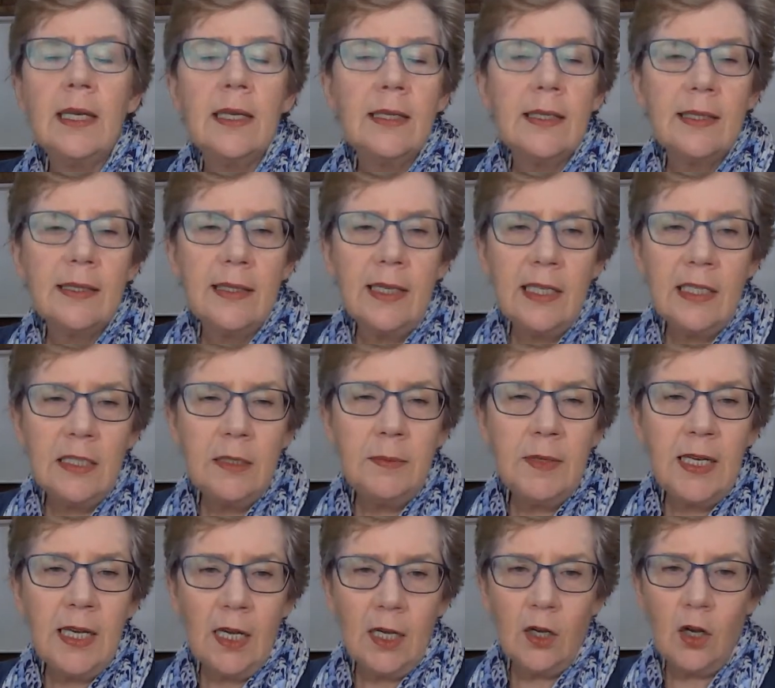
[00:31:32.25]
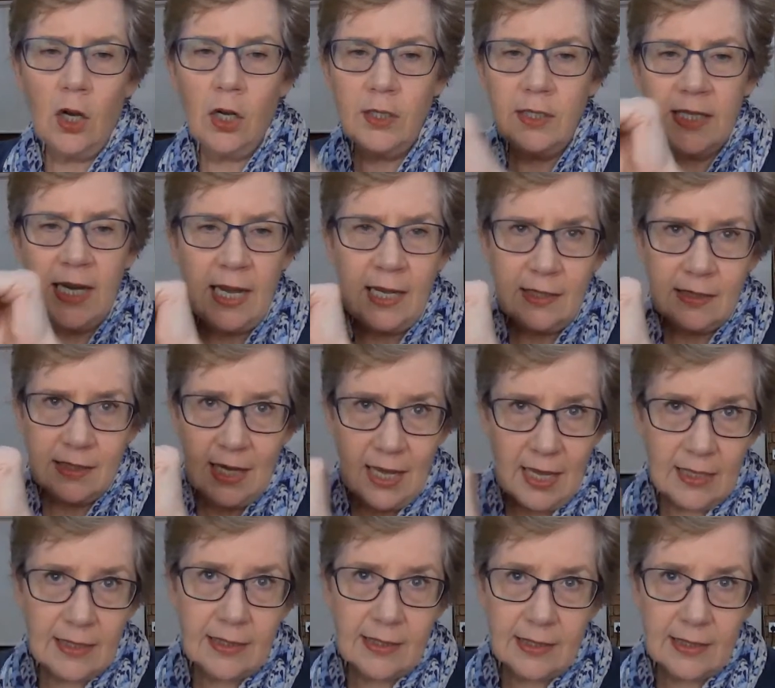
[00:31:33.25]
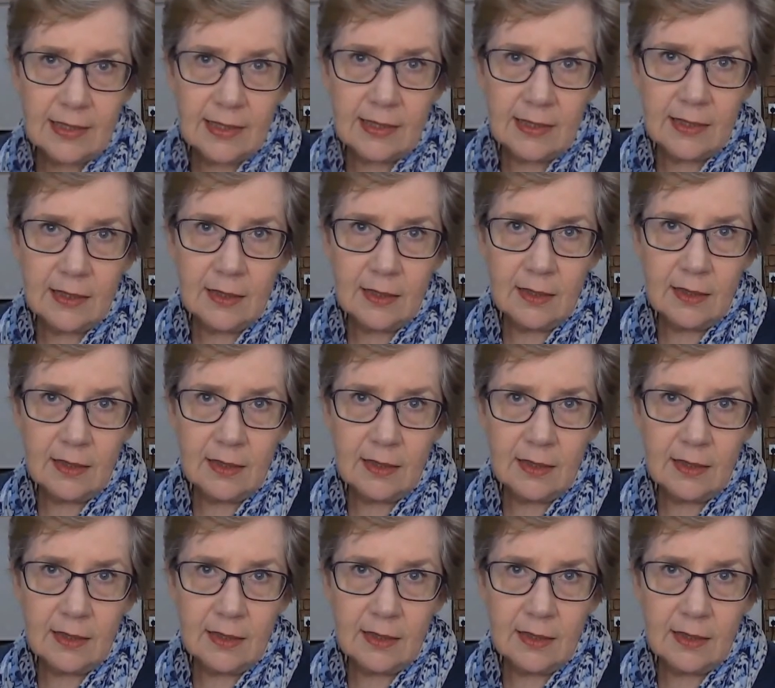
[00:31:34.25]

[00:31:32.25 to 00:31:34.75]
send me a contact us.